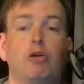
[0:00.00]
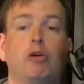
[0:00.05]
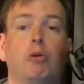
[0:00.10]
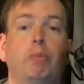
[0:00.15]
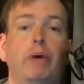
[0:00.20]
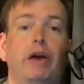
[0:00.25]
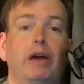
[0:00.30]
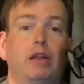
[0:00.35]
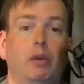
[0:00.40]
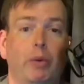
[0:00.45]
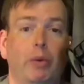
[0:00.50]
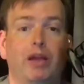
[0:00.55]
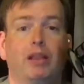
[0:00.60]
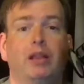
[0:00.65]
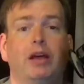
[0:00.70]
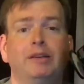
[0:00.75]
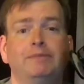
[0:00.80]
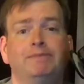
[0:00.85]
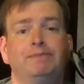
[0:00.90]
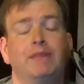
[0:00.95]
Piggly
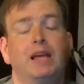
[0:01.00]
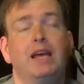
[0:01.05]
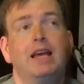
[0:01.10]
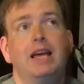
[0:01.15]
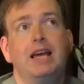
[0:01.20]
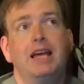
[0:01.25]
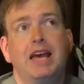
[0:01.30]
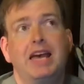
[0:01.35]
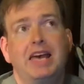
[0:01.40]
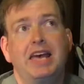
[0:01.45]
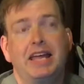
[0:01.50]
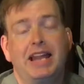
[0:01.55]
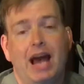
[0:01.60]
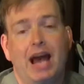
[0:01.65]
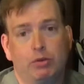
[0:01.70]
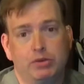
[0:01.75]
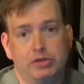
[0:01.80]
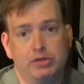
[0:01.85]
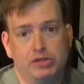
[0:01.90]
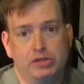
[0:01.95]
Wiggly and I
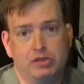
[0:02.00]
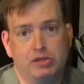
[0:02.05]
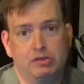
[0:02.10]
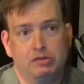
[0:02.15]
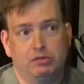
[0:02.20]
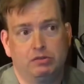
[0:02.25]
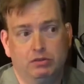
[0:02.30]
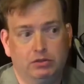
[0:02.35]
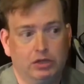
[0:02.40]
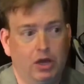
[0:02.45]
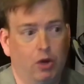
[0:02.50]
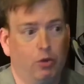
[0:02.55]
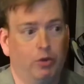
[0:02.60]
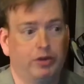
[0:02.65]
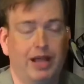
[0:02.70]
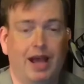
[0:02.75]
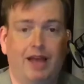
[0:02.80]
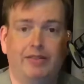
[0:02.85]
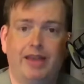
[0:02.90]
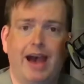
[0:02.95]
was going
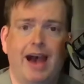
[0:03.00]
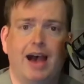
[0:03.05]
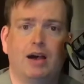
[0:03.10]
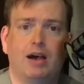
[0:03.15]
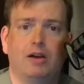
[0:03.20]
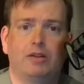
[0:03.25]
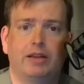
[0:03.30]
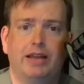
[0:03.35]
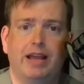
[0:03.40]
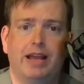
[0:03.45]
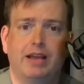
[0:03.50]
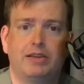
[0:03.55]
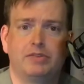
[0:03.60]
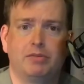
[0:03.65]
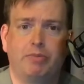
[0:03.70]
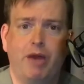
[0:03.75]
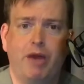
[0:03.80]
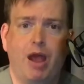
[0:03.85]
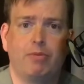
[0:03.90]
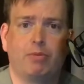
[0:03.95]
down the aisle that has the
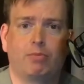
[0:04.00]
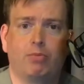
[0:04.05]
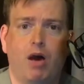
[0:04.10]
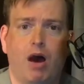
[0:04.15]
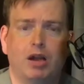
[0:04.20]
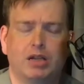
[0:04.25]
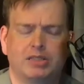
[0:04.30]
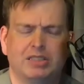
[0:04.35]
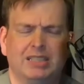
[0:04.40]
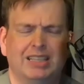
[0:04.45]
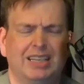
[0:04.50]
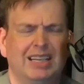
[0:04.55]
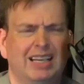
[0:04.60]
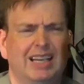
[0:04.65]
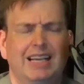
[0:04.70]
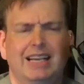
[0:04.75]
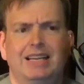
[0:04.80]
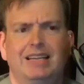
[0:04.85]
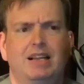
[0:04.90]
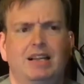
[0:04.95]
paper products.
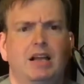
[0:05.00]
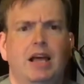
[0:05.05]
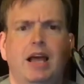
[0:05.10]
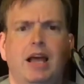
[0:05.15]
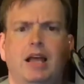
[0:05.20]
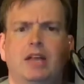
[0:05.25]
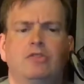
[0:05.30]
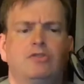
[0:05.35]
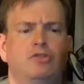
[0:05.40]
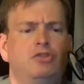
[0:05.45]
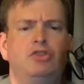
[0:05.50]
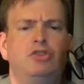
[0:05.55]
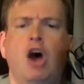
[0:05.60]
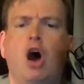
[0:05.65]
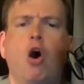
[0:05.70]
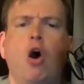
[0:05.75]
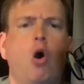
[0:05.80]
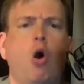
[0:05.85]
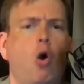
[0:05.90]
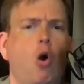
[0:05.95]

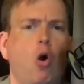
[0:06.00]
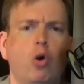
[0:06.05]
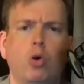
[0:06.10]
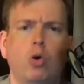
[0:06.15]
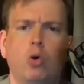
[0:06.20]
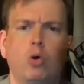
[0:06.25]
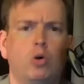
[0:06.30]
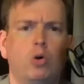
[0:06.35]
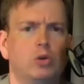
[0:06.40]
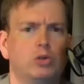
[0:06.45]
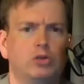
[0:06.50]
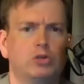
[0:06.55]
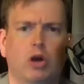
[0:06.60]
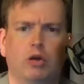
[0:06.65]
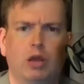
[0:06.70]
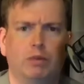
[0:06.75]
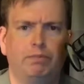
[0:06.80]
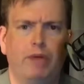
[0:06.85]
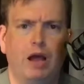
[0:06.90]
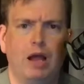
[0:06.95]
No
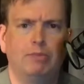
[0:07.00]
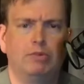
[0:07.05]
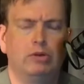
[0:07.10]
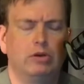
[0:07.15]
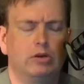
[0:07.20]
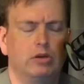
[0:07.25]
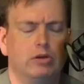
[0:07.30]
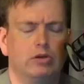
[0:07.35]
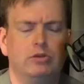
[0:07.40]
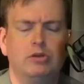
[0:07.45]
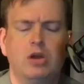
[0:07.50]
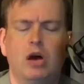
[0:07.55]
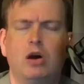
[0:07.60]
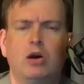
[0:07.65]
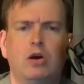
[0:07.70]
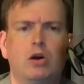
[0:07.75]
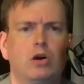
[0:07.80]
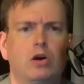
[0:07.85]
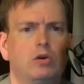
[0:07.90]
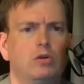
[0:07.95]
toilet paper.
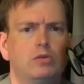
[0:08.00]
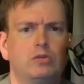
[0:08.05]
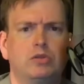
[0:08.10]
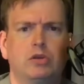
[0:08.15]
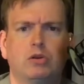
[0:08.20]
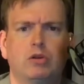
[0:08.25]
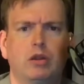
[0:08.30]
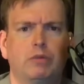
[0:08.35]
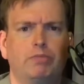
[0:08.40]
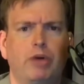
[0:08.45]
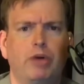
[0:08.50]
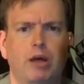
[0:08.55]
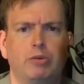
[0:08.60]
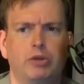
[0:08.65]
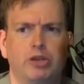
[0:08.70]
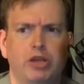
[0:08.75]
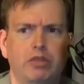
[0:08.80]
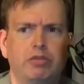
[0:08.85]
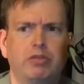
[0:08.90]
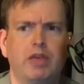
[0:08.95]
No toilet paper.
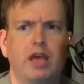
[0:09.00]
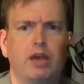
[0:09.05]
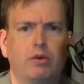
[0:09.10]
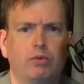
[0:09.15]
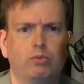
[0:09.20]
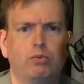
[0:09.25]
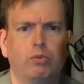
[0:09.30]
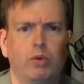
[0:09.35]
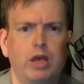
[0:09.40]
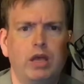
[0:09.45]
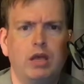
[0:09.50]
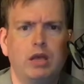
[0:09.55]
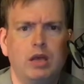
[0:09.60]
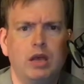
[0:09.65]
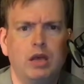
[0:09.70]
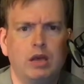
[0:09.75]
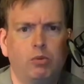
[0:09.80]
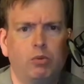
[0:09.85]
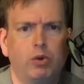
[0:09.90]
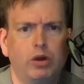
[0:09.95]
You'd think we
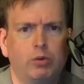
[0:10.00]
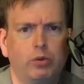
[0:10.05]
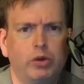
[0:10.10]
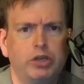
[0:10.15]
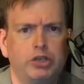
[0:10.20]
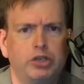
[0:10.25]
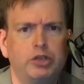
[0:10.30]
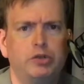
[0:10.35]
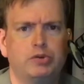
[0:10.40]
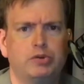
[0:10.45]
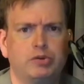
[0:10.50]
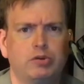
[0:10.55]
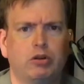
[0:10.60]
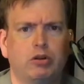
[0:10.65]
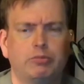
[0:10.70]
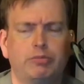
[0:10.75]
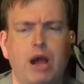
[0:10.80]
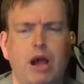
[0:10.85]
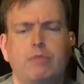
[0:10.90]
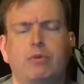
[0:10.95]
would use toilet
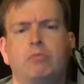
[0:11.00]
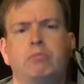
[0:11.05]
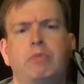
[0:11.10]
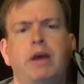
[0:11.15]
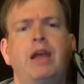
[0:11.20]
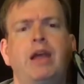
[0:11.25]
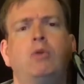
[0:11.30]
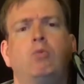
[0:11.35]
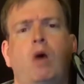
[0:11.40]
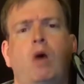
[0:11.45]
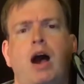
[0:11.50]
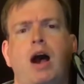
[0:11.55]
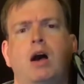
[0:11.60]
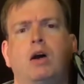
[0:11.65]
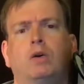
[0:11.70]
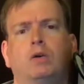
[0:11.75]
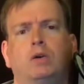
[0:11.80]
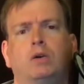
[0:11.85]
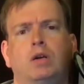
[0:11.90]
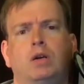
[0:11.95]
paper.
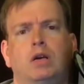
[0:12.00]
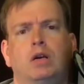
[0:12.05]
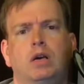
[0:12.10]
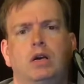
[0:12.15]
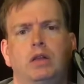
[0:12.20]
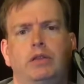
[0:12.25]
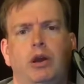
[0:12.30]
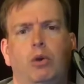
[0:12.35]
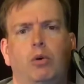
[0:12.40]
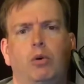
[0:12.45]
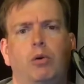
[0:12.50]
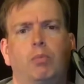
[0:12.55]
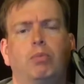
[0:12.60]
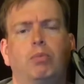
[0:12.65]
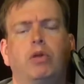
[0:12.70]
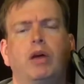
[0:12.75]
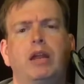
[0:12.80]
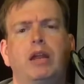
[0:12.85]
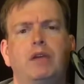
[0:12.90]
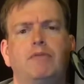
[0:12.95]
Meanwhile, there were
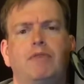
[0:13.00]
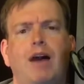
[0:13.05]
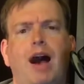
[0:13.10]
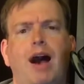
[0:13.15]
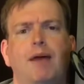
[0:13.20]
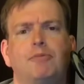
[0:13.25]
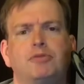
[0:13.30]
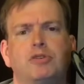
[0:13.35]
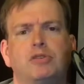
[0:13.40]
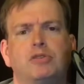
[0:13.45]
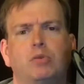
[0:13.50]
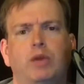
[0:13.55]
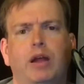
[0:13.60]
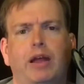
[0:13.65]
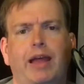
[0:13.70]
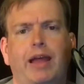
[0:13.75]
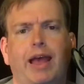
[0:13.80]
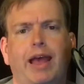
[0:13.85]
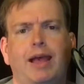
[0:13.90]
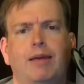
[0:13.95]
plenty of options when it
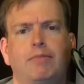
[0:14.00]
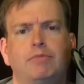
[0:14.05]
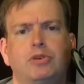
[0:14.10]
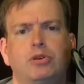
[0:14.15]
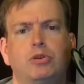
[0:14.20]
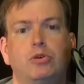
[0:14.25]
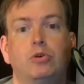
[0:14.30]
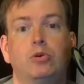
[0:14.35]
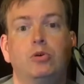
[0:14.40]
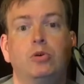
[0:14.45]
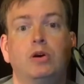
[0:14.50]
came to